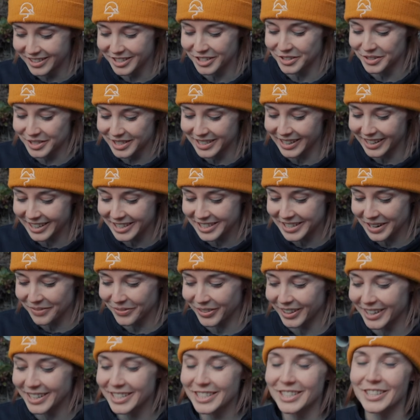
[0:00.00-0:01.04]
study
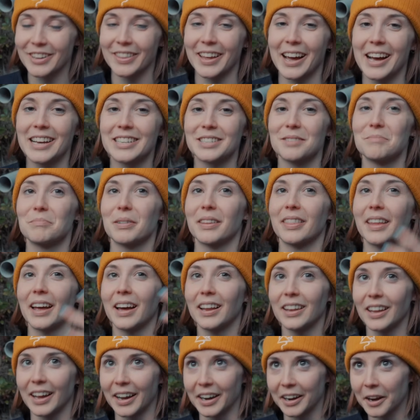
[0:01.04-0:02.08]
Japanese, so there hasn't been
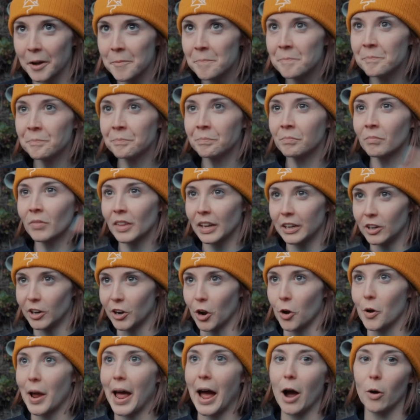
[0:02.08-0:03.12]
that like, you
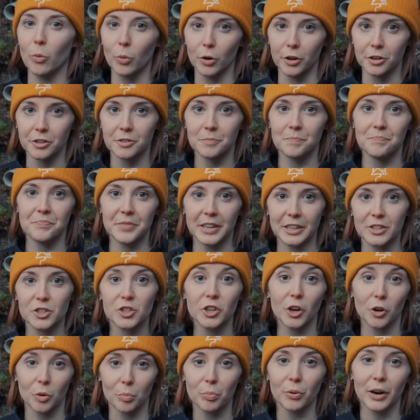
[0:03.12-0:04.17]
know, outward
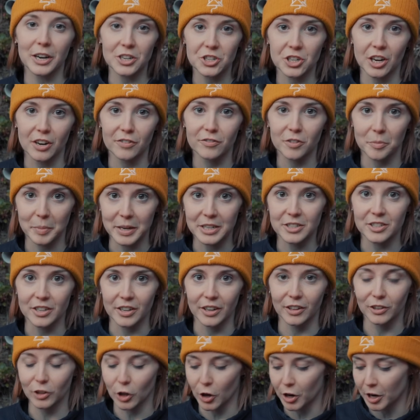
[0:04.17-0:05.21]
external pressure for me
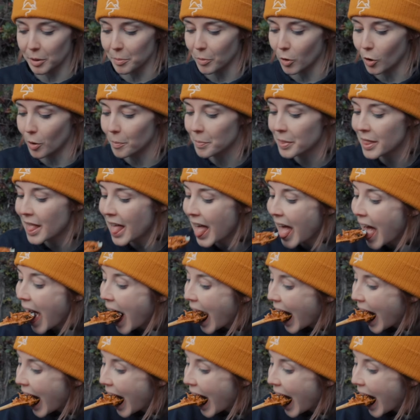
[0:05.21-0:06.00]
to learn it more. But that's